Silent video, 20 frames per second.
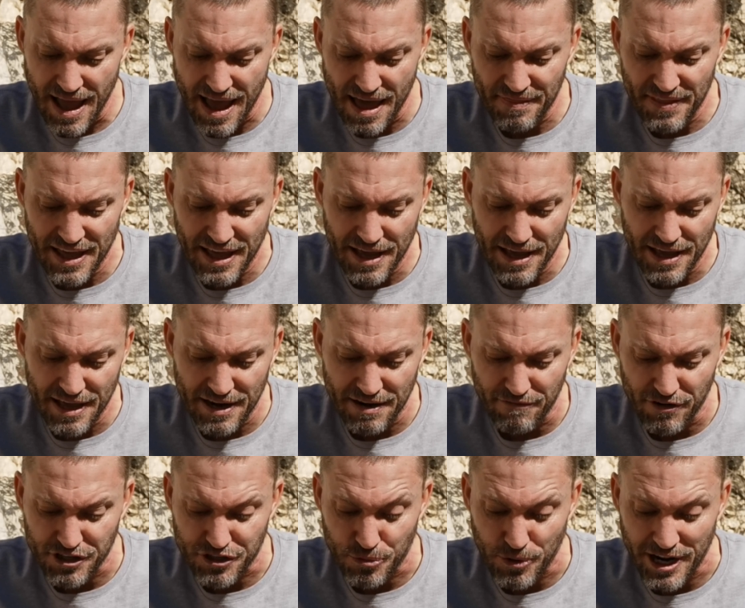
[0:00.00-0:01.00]
And then
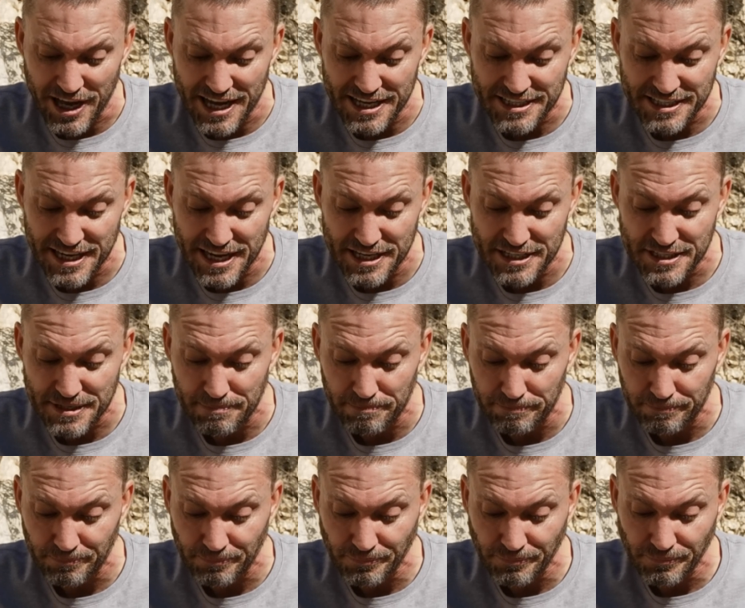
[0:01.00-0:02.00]
in verse 28 it says,
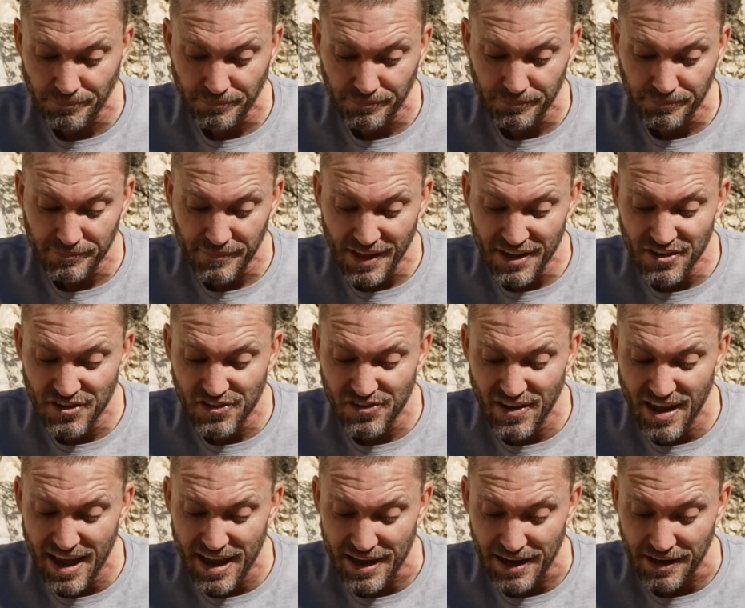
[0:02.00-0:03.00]

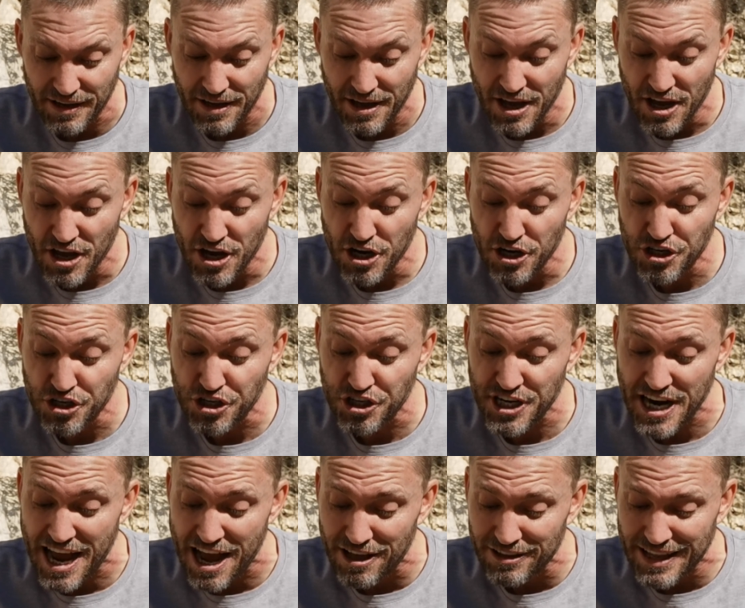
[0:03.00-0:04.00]
saying,
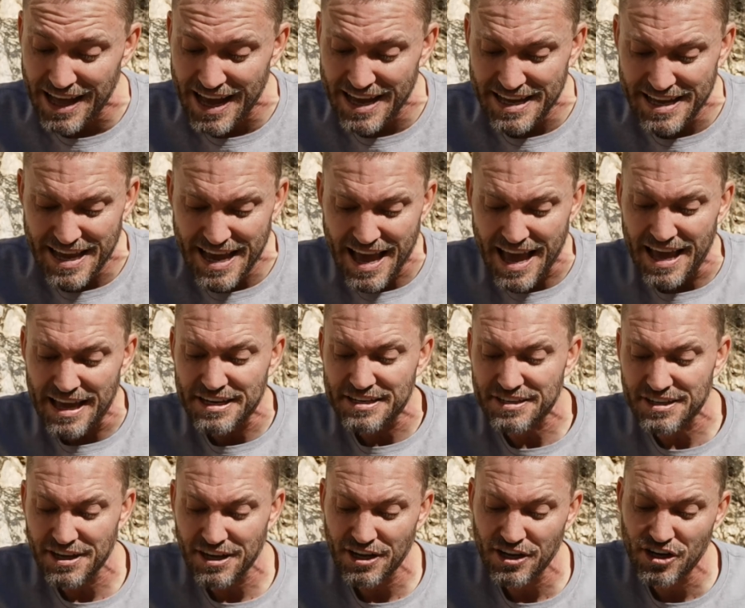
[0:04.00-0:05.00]
shall I
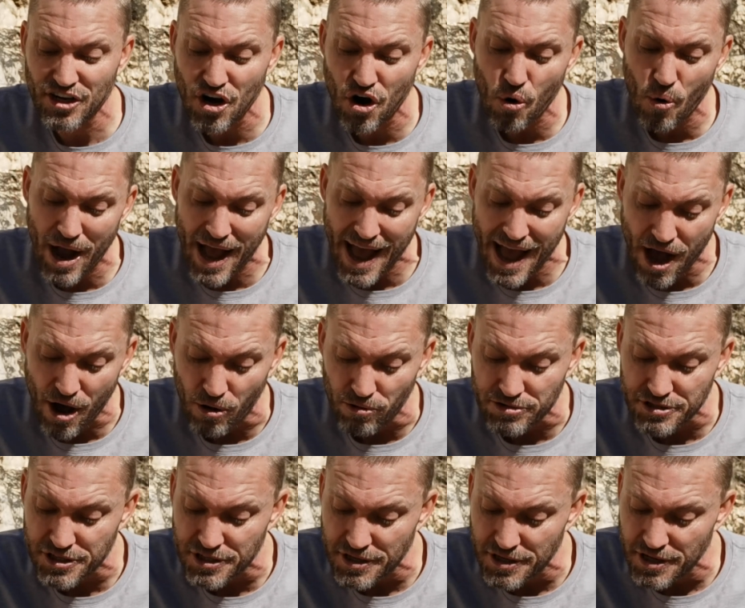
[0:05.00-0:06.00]
yet go
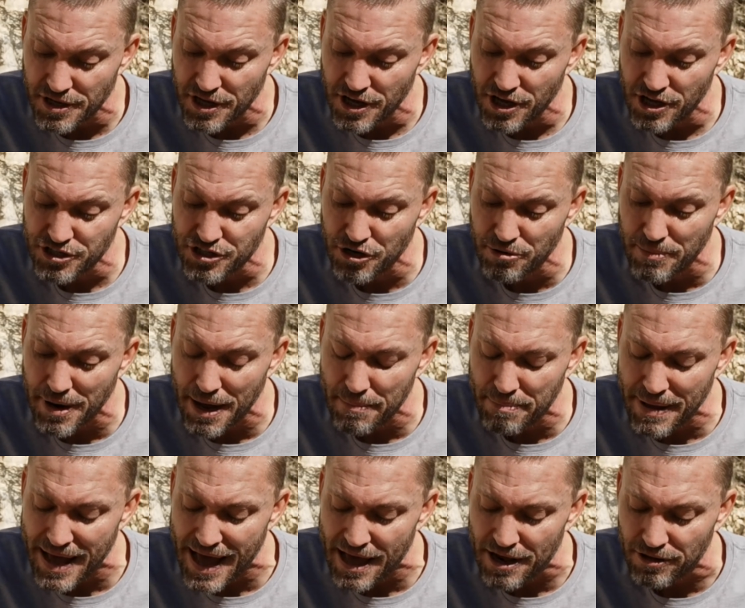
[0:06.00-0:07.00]
out to my
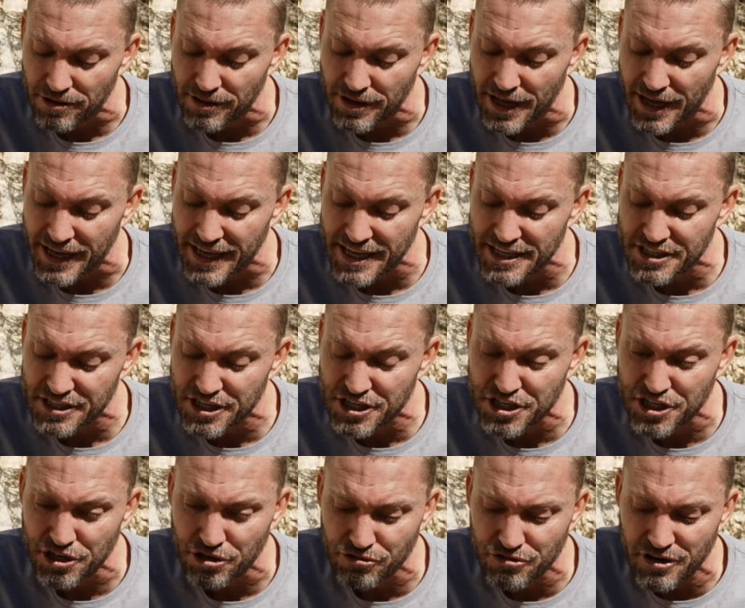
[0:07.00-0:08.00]
battle against the
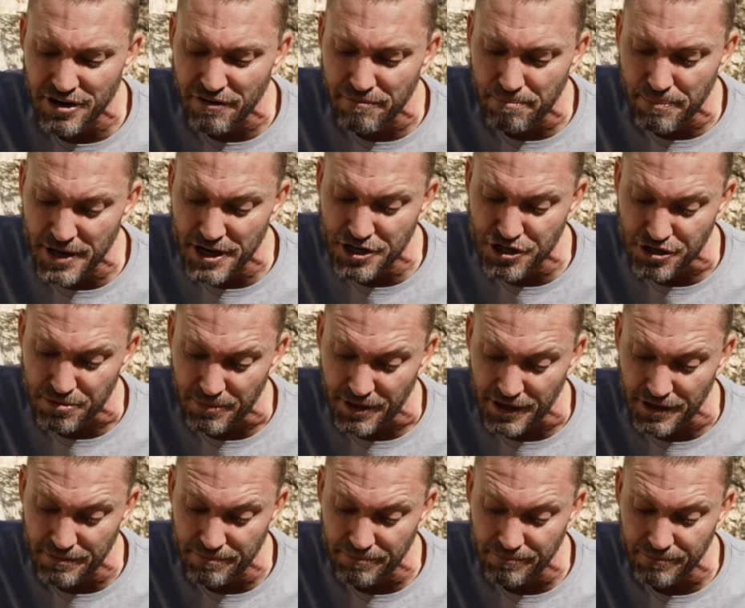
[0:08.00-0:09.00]
children of
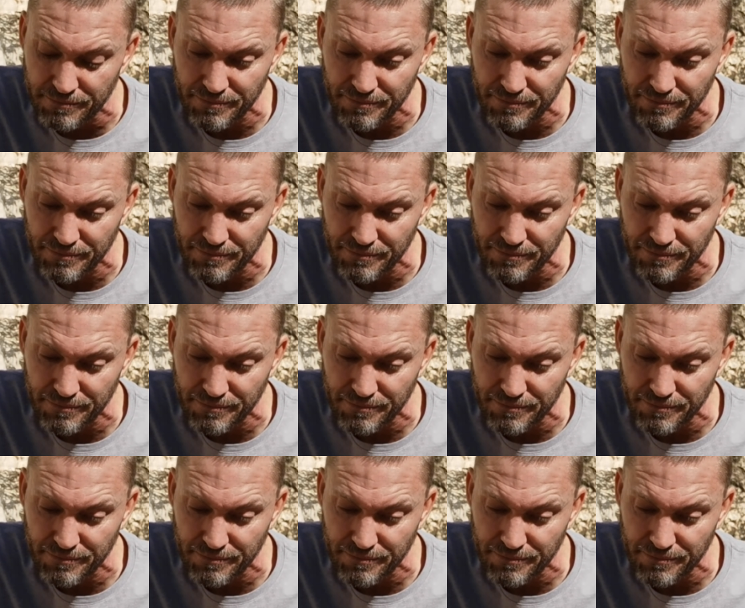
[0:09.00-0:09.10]
Benjamin,